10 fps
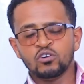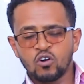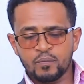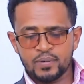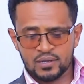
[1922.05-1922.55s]

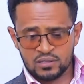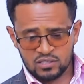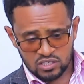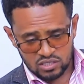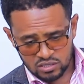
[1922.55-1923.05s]

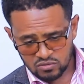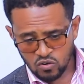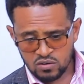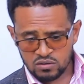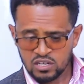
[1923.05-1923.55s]
opponents
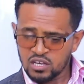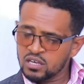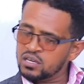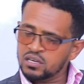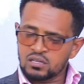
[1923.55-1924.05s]
or
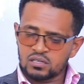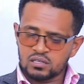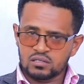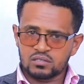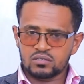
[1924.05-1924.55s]

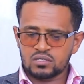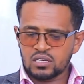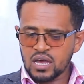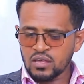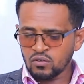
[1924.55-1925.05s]

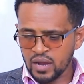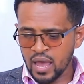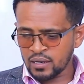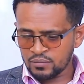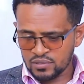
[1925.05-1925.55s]
your
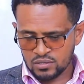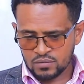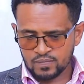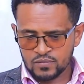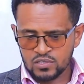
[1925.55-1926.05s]

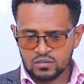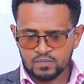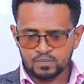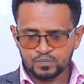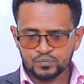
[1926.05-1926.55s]
enemies.
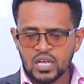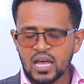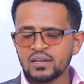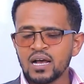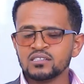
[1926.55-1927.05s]

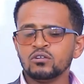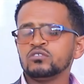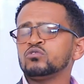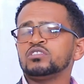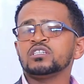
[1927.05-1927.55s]
And as
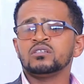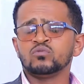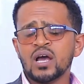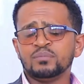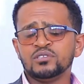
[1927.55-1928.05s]
also things
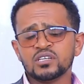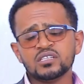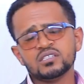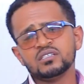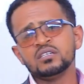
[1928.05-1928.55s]
we have
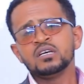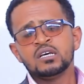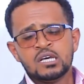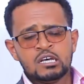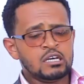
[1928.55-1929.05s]
discussed
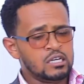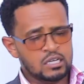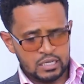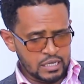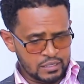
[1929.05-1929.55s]

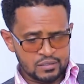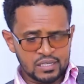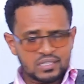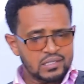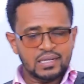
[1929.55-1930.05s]
in
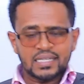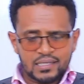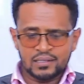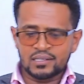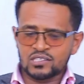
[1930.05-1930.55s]
this
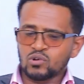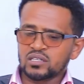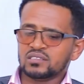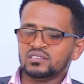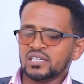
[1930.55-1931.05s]
lesson is
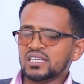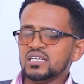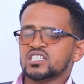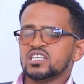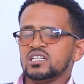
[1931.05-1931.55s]
what? The
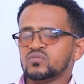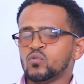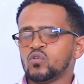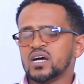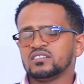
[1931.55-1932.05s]
key skills
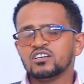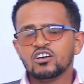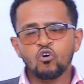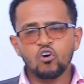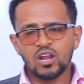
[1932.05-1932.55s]
for what?
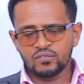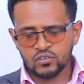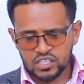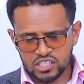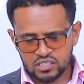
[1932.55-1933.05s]

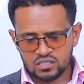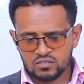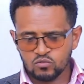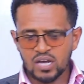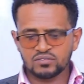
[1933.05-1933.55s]

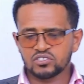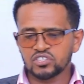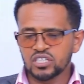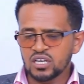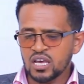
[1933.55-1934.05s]
Collaboration. We have
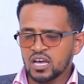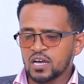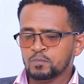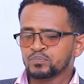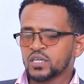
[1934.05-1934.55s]
three
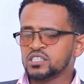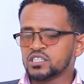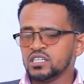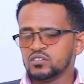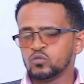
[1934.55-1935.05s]

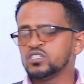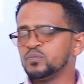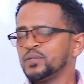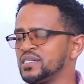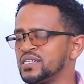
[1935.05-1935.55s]
skills which
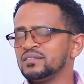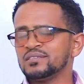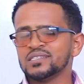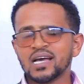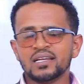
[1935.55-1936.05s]
present
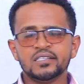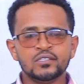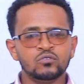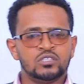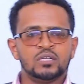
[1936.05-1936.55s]
the
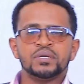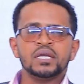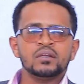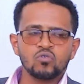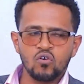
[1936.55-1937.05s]
escalation or the
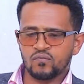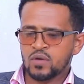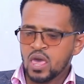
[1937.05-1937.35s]
beginning of